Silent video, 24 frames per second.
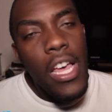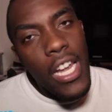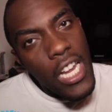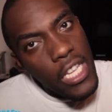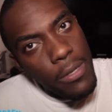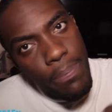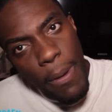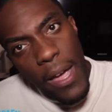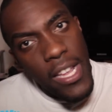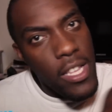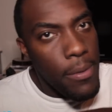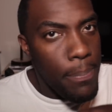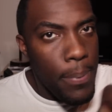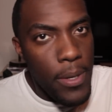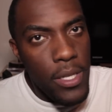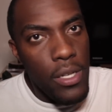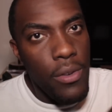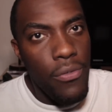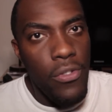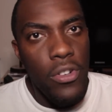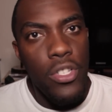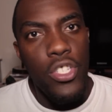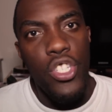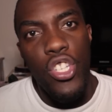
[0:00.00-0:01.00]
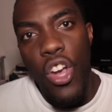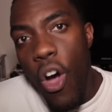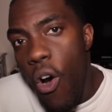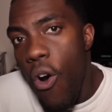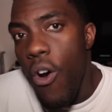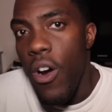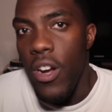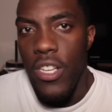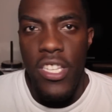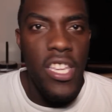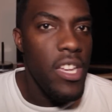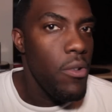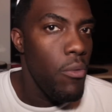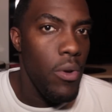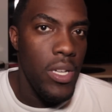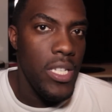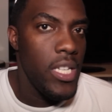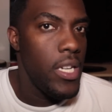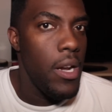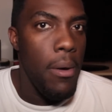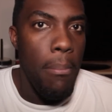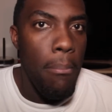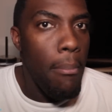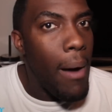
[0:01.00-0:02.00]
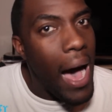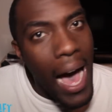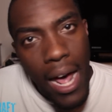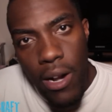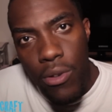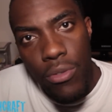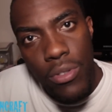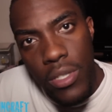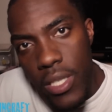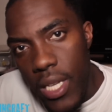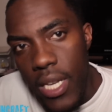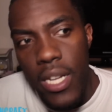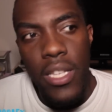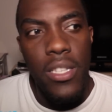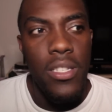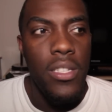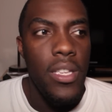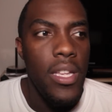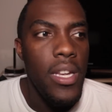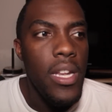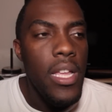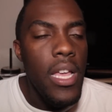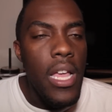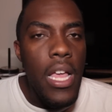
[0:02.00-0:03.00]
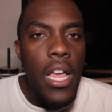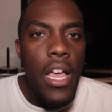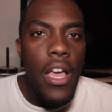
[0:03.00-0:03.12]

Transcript: Let's paint the picture for George. He wasn't a model citizen.